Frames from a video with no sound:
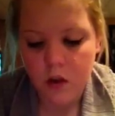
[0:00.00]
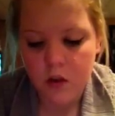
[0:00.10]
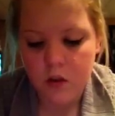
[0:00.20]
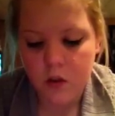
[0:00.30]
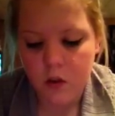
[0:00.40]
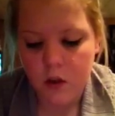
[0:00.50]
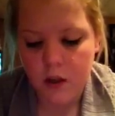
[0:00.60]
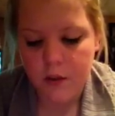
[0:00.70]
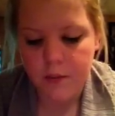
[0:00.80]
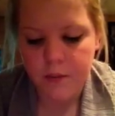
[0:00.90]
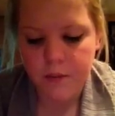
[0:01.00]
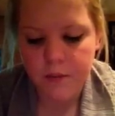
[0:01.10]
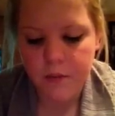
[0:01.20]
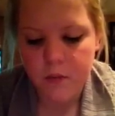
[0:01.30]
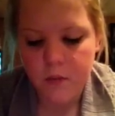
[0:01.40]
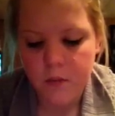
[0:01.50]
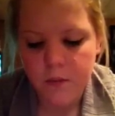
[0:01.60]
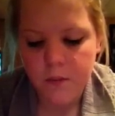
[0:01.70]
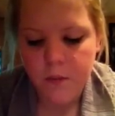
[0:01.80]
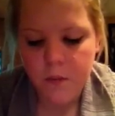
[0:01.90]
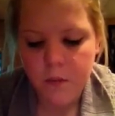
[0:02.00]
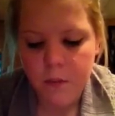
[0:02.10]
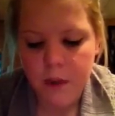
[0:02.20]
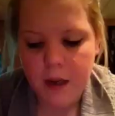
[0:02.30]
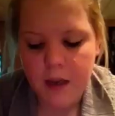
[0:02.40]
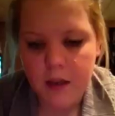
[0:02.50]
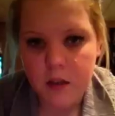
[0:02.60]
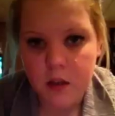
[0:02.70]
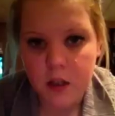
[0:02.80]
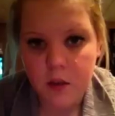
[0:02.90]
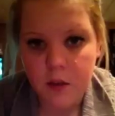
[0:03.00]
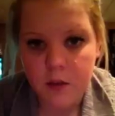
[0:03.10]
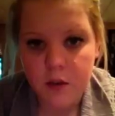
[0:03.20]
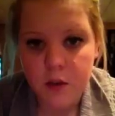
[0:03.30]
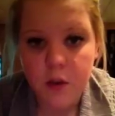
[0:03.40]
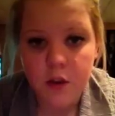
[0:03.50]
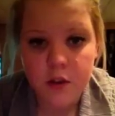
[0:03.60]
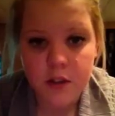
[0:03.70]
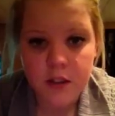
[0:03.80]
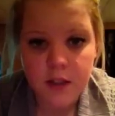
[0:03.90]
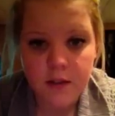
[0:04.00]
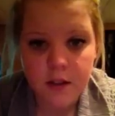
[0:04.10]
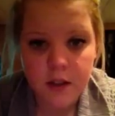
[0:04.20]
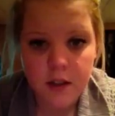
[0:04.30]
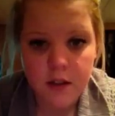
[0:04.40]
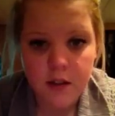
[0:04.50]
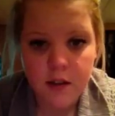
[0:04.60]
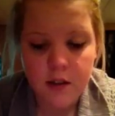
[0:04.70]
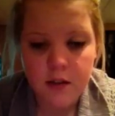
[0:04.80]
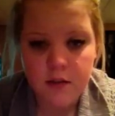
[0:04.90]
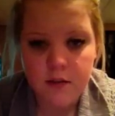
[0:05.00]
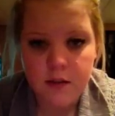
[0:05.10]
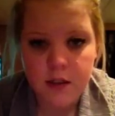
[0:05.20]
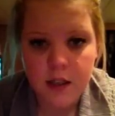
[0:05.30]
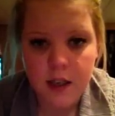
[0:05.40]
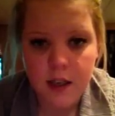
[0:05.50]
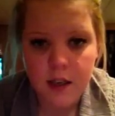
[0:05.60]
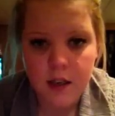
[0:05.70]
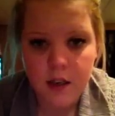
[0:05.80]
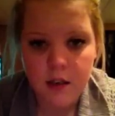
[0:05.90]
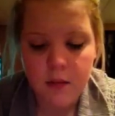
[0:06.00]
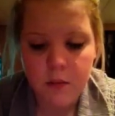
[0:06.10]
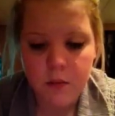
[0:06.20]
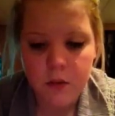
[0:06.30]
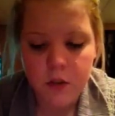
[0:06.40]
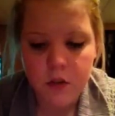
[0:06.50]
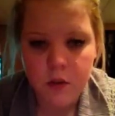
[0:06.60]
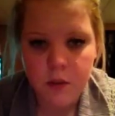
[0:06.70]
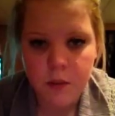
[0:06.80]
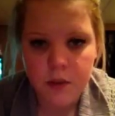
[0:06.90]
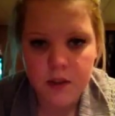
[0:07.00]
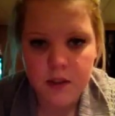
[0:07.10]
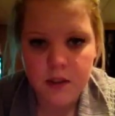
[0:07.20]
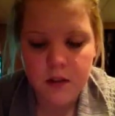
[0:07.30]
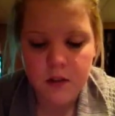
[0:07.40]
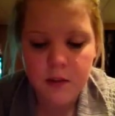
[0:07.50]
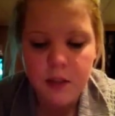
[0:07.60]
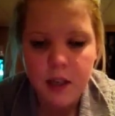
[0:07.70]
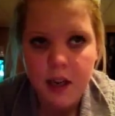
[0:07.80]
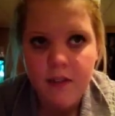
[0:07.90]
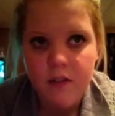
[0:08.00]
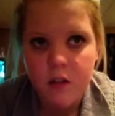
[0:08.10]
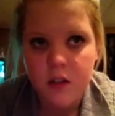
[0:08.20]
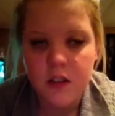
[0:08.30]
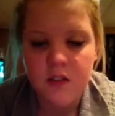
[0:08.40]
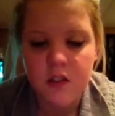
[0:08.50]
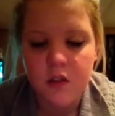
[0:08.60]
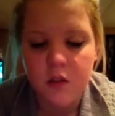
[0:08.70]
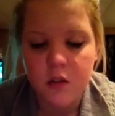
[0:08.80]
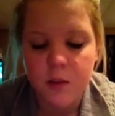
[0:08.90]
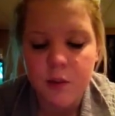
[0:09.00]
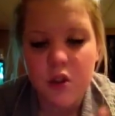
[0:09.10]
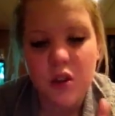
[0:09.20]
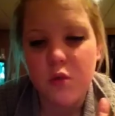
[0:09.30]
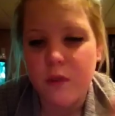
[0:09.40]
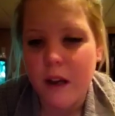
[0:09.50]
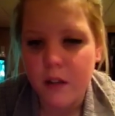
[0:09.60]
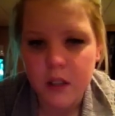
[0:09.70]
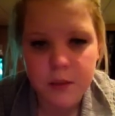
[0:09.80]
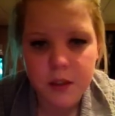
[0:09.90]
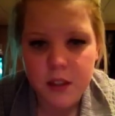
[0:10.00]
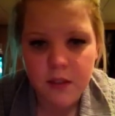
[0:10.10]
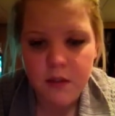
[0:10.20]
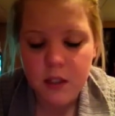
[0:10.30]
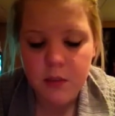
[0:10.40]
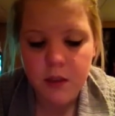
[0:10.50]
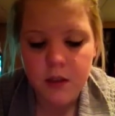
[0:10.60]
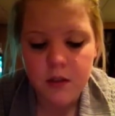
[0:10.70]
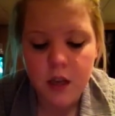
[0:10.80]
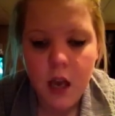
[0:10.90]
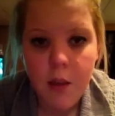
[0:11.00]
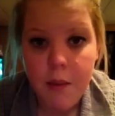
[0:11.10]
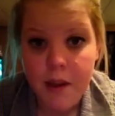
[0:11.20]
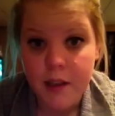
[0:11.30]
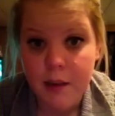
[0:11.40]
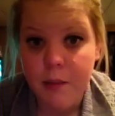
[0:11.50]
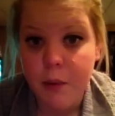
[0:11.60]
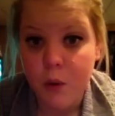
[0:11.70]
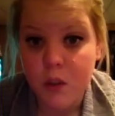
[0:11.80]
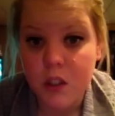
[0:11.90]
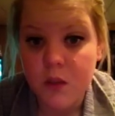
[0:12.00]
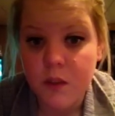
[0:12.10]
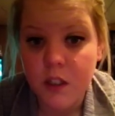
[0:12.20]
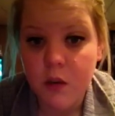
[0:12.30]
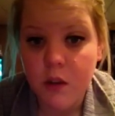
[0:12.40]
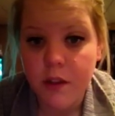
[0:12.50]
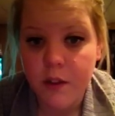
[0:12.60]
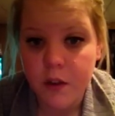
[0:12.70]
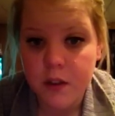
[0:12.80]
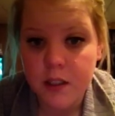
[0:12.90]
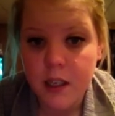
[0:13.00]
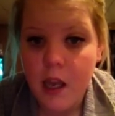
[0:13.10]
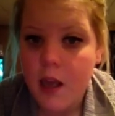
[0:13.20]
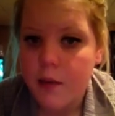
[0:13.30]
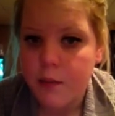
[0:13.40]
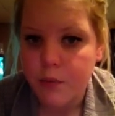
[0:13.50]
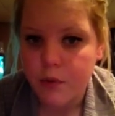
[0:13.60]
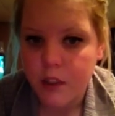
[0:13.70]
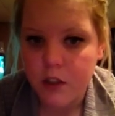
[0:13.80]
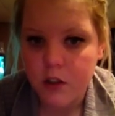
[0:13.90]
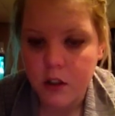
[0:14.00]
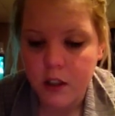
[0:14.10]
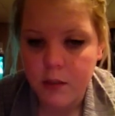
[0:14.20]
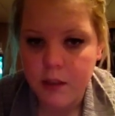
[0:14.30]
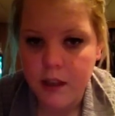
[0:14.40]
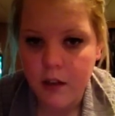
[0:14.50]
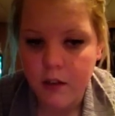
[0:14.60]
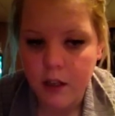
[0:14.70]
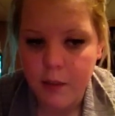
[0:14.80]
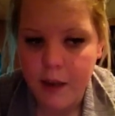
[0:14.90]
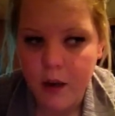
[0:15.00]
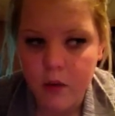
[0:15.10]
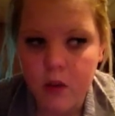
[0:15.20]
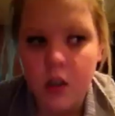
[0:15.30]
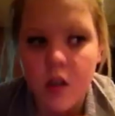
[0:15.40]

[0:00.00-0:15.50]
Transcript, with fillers: So, um, my starting weight was 270, and as of today, I'm 201.6. I mean, I haven't lost 70 in total. I'm just going to round it up to 70 because by the time I post this video on Thursday, I'm pretty sure I'm going to be down like a pound.